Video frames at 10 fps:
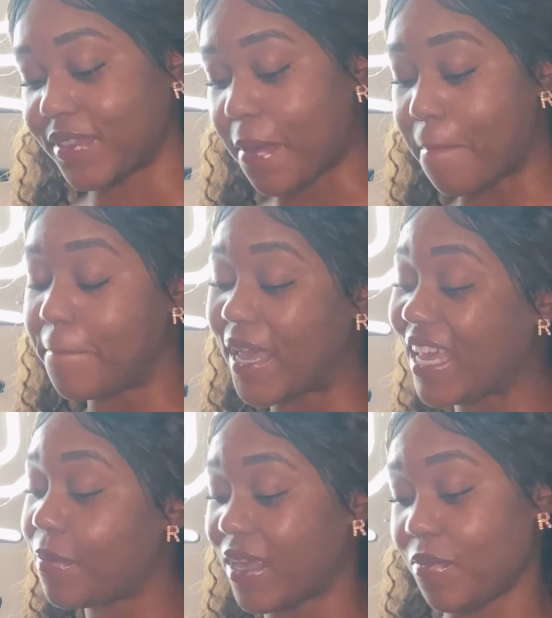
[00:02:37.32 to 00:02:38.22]

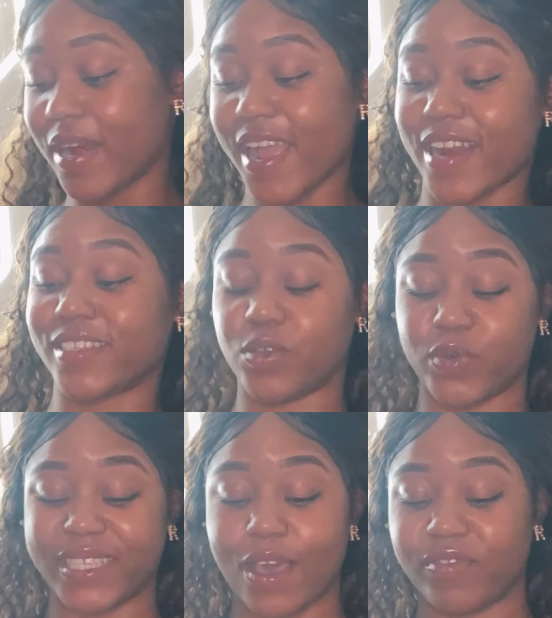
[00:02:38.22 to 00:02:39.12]
Maybe, but I gotta see
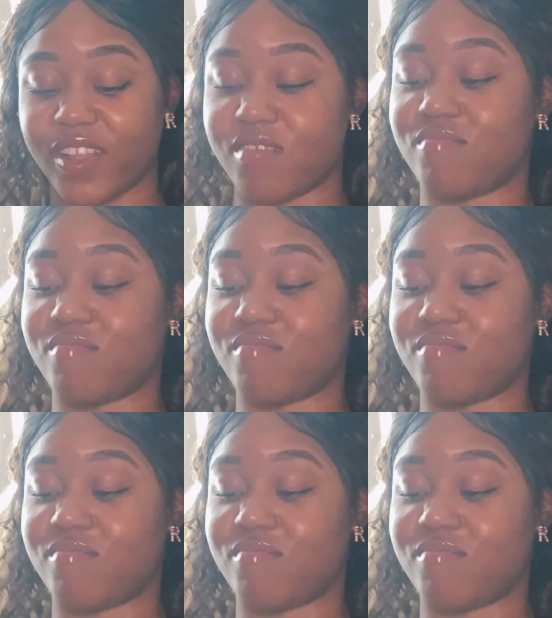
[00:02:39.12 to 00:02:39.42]
what's out there.